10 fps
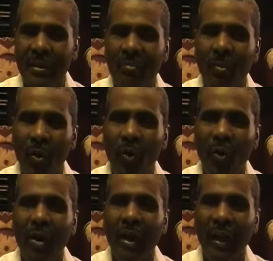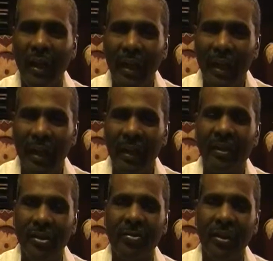it more
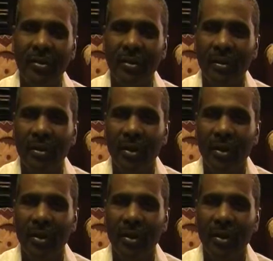intimate.